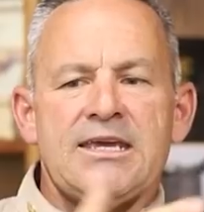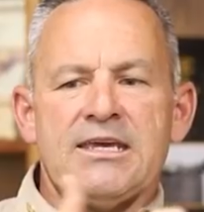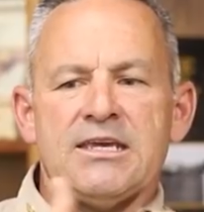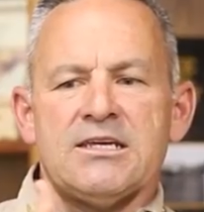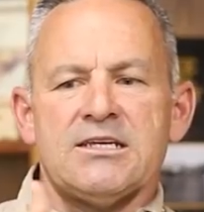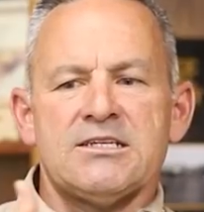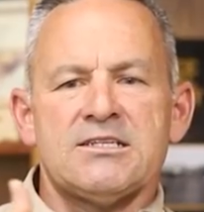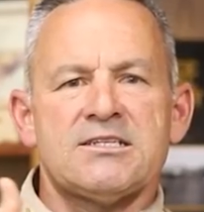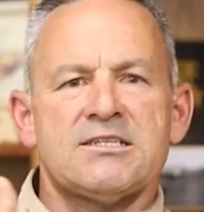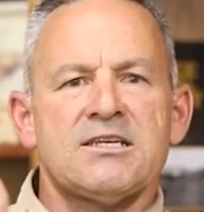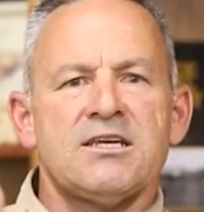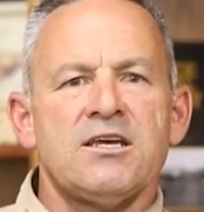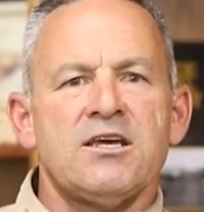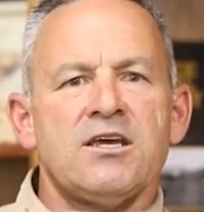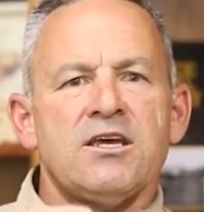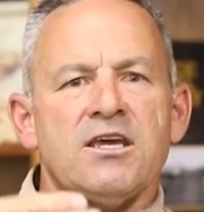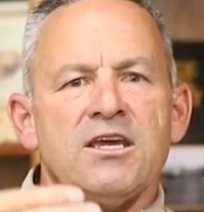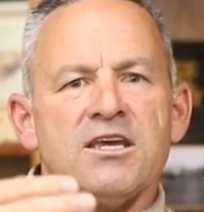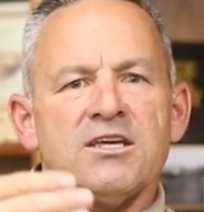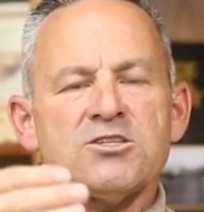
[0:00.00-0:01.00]
is
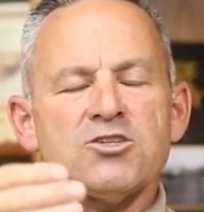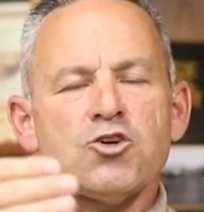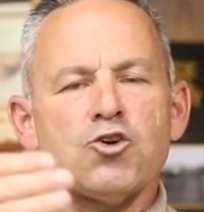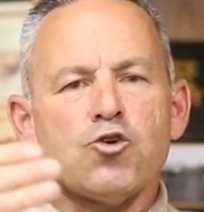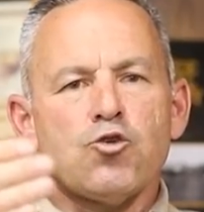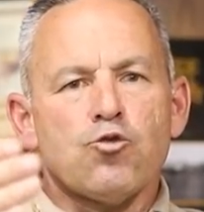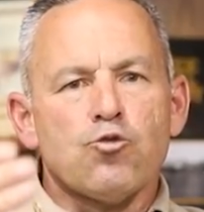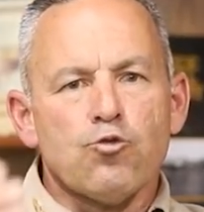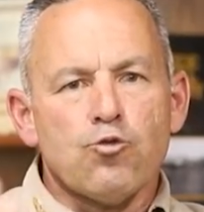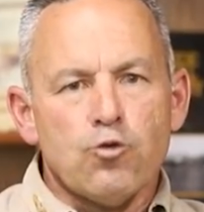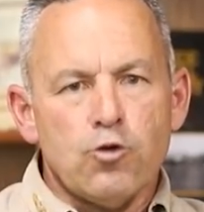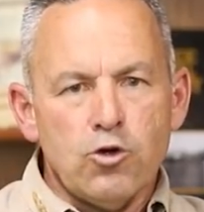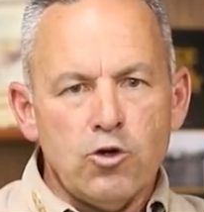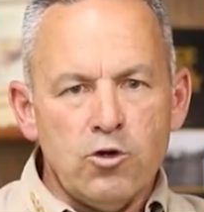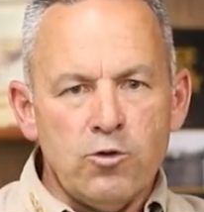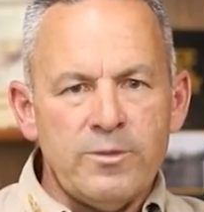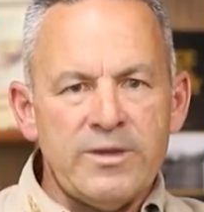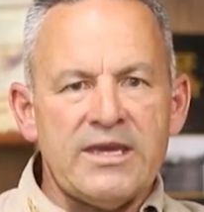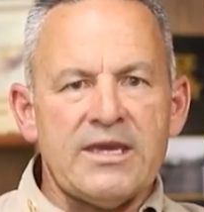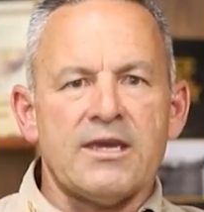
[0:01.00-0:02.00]

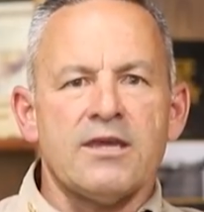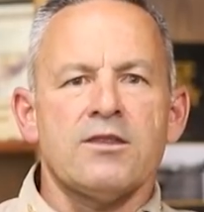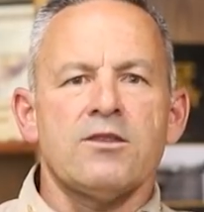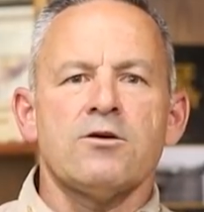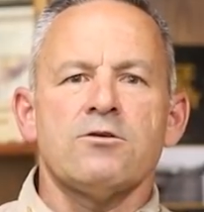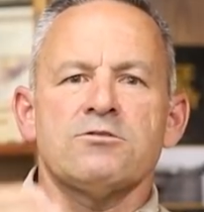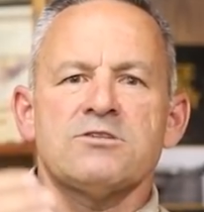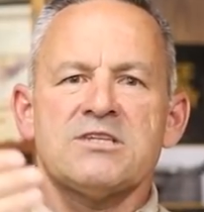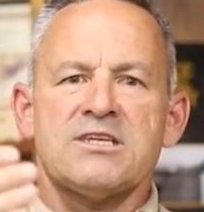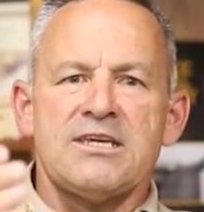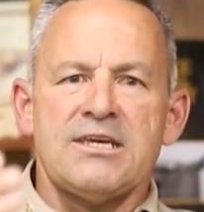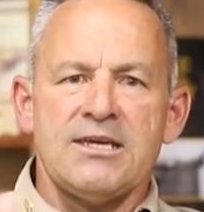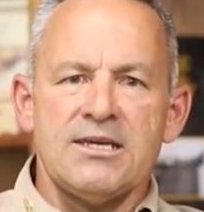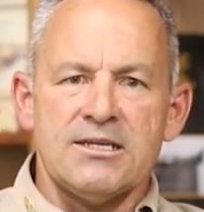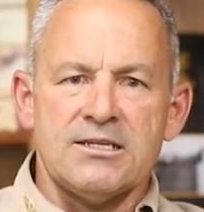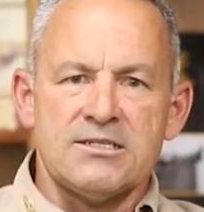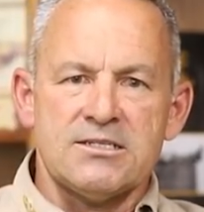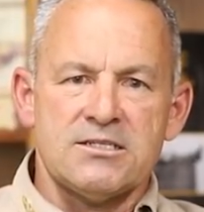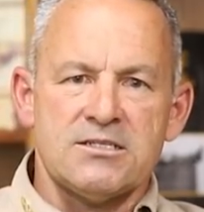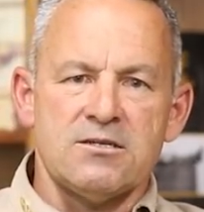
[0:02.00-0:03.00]
grooming those
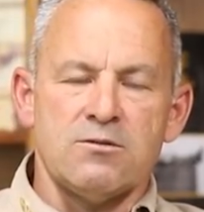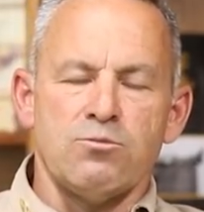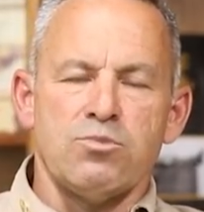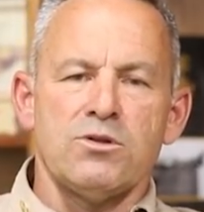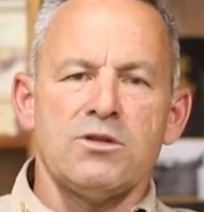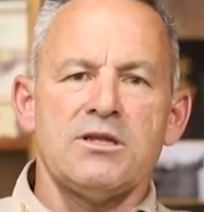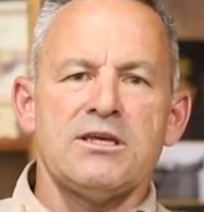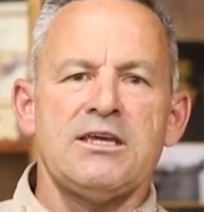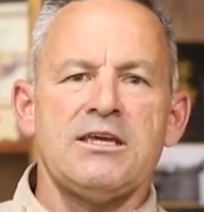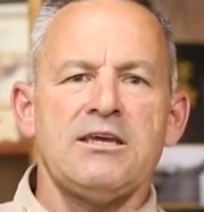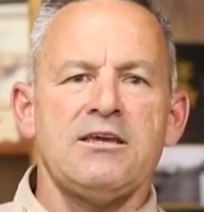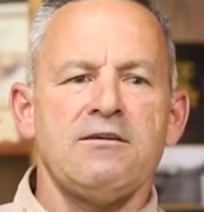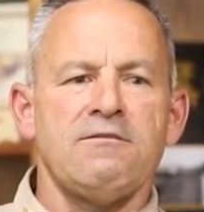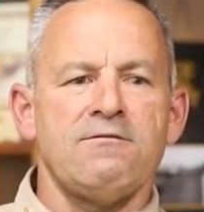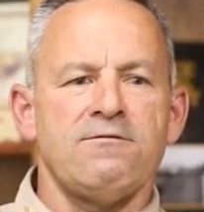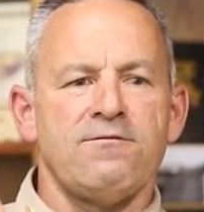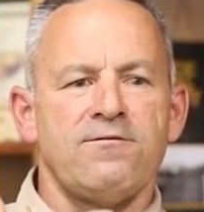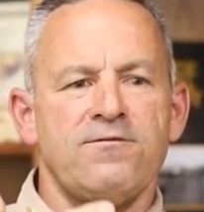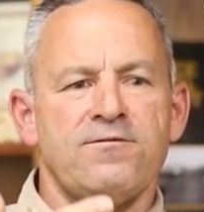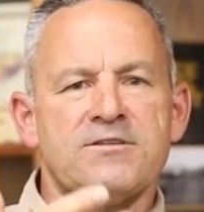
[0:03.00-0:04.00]
kids to
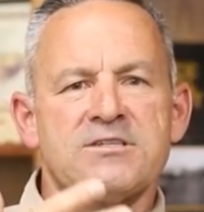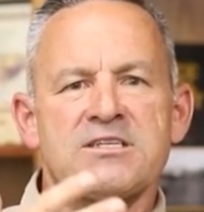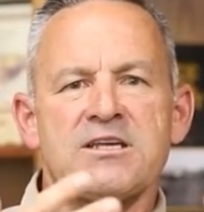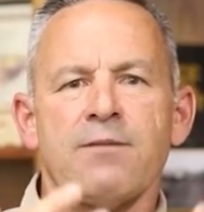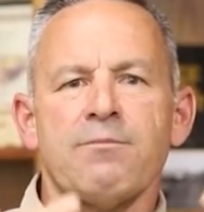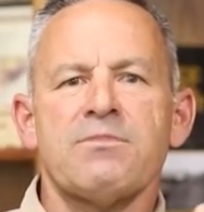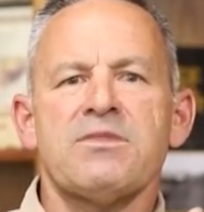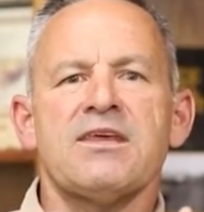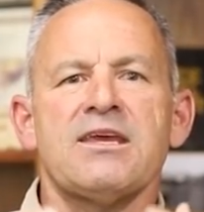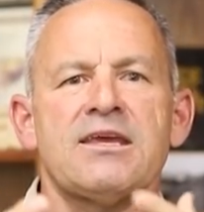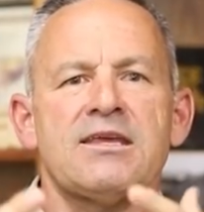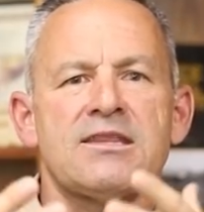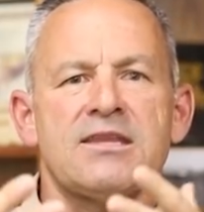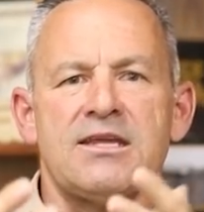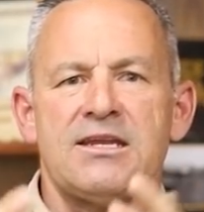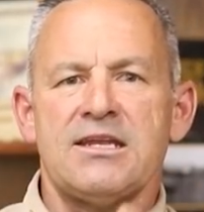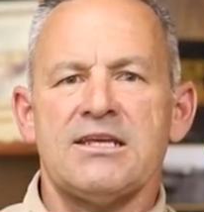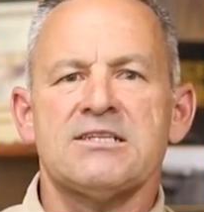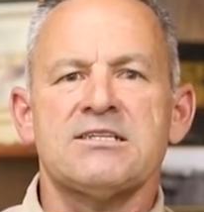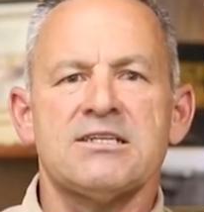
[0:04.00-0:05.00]
believe something
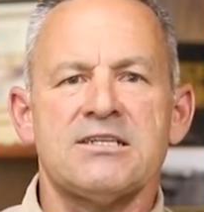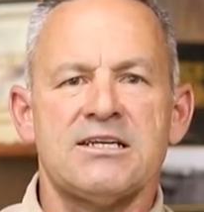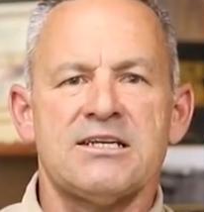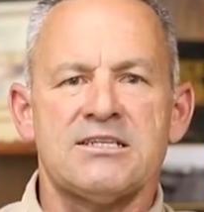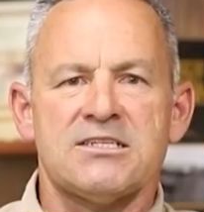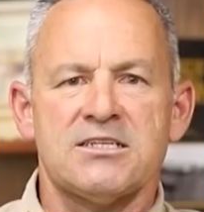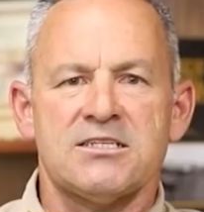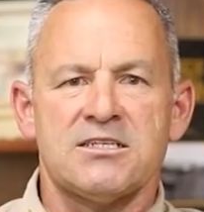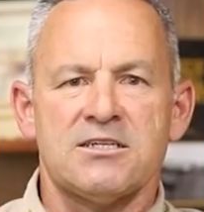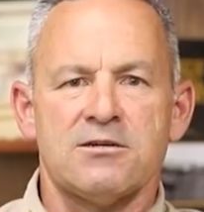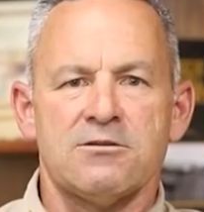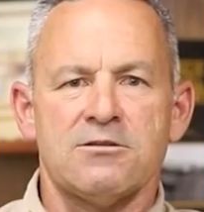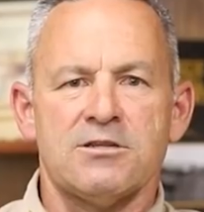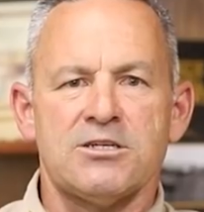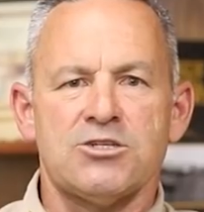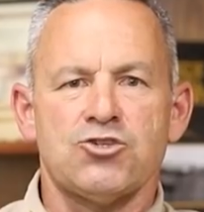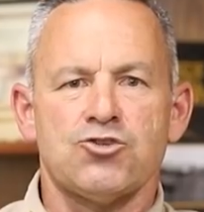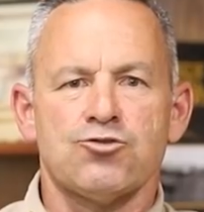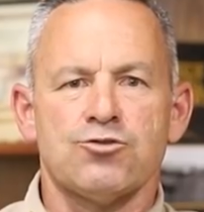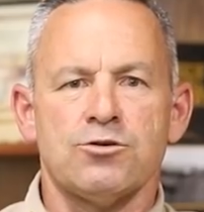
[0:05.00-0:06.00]
that isn't
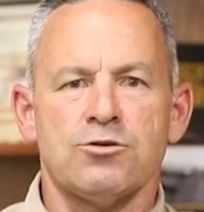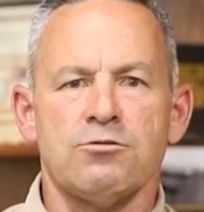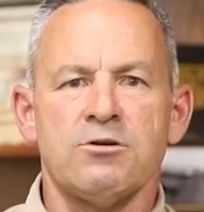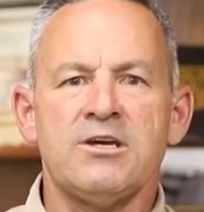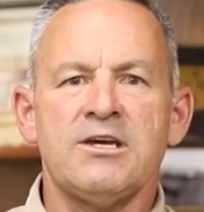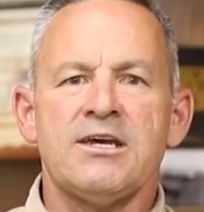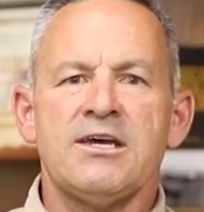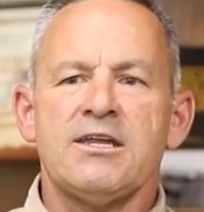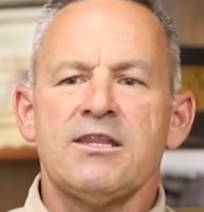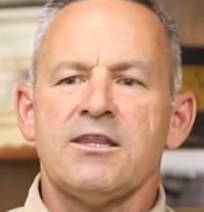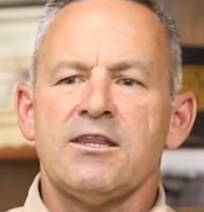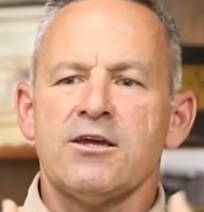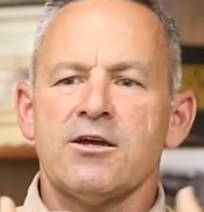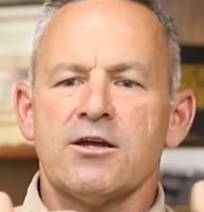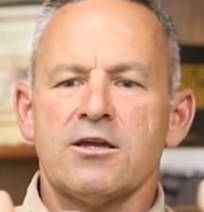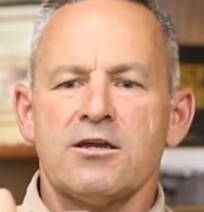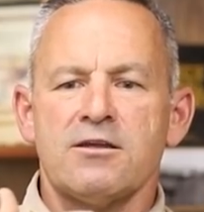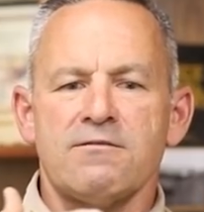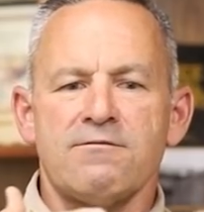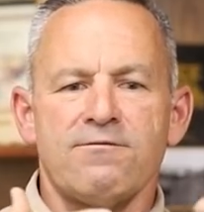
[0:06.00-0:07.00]
necessarily true.
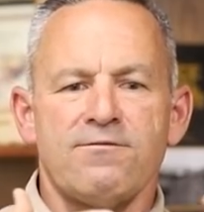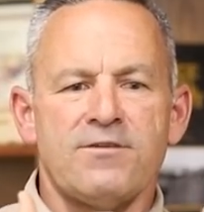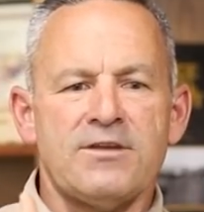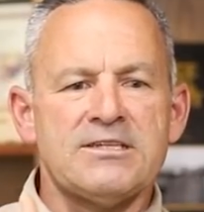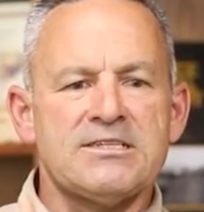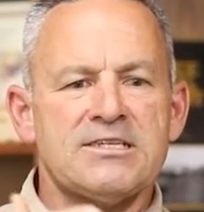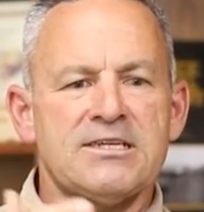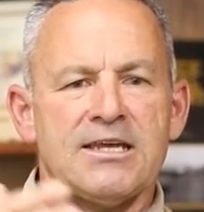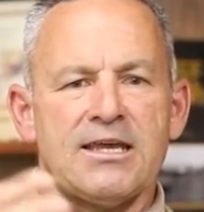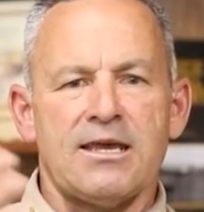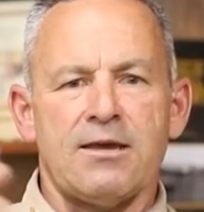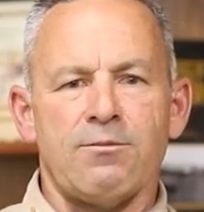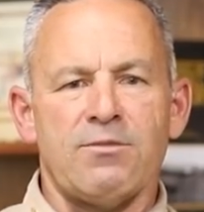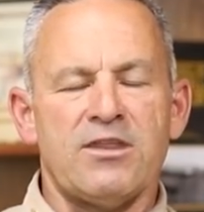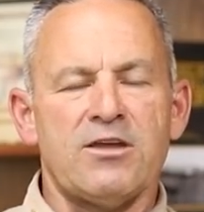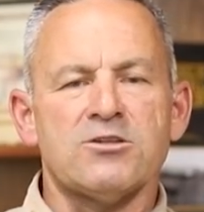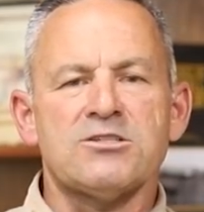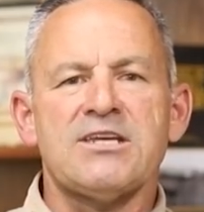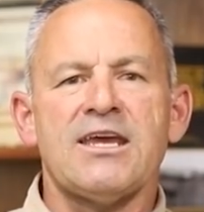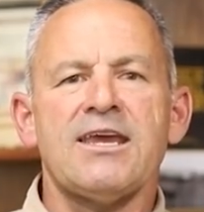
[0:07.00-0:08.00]
They're convincing them,
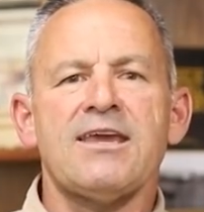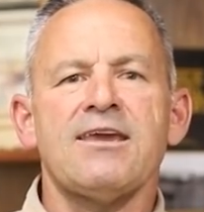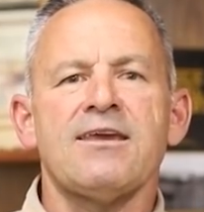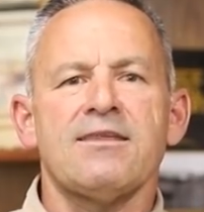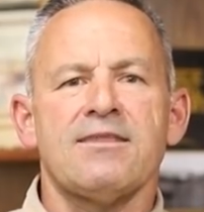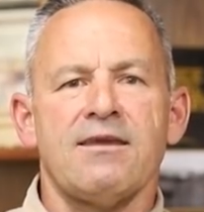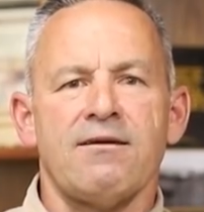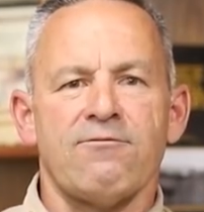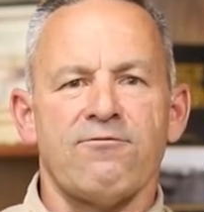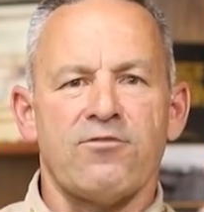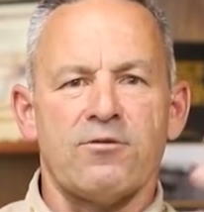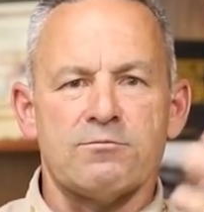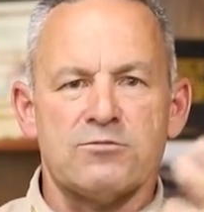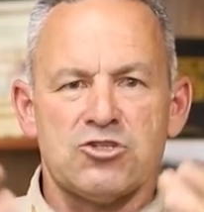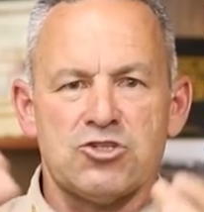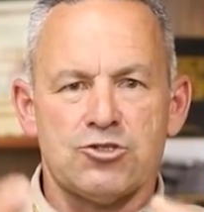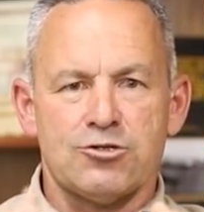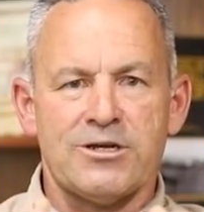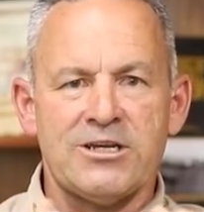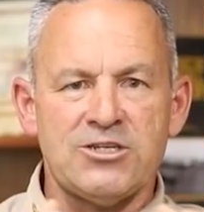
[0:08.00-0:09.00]
they're taking them from
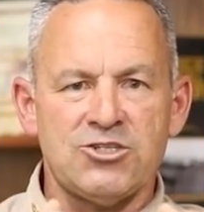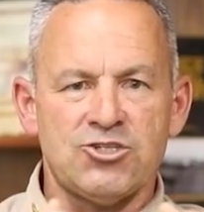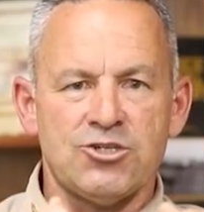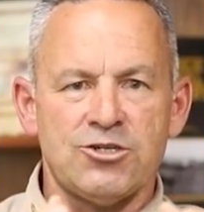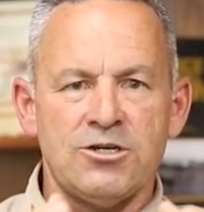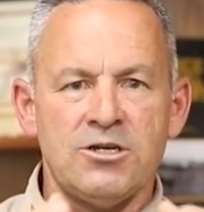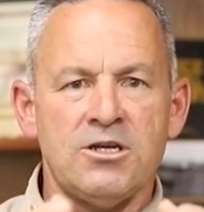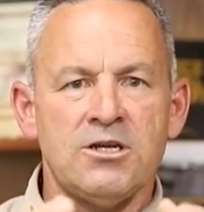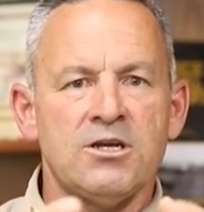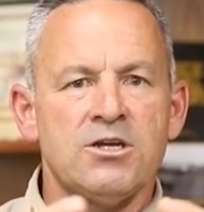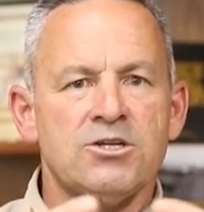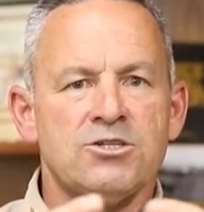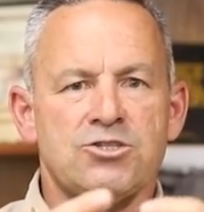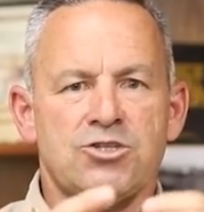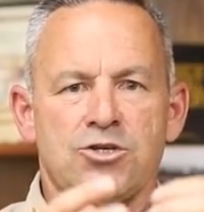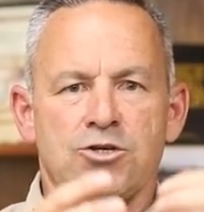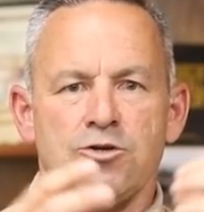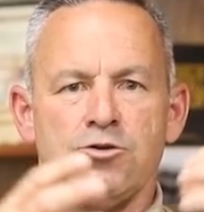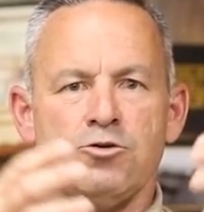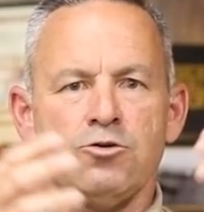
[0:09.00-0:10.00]
stranger
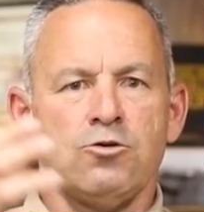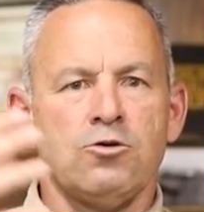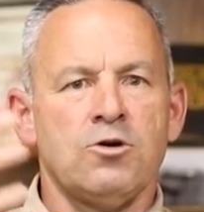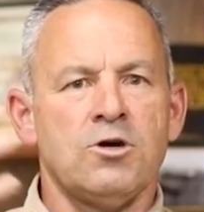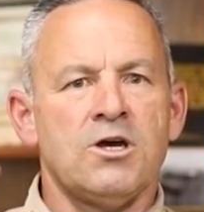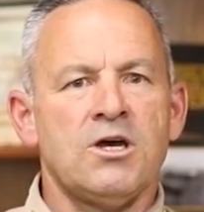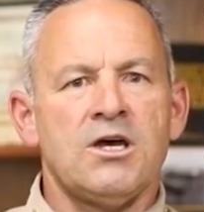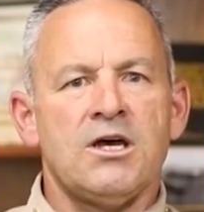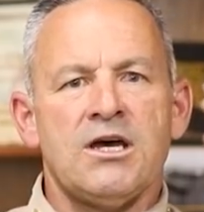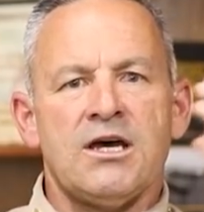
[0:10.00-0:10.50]
to